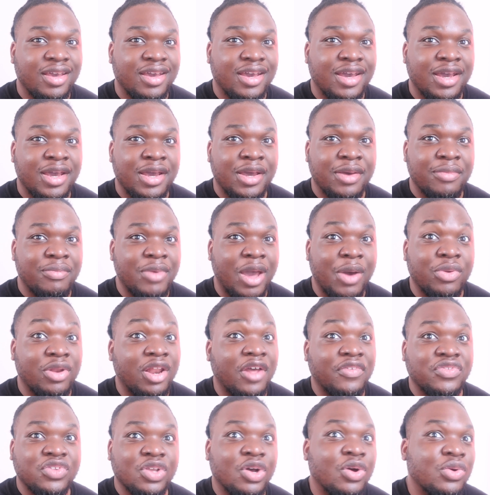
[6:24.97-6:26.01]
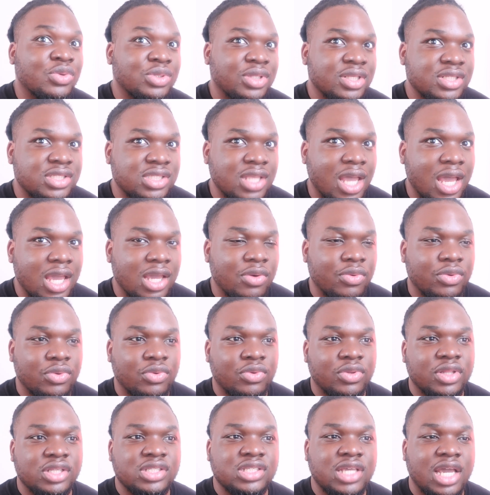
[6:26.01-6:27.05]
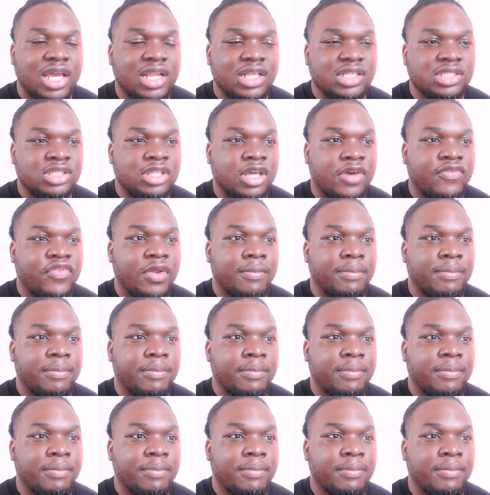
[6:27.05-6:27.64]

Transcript: I would love to hold this title and all this kind of stuff.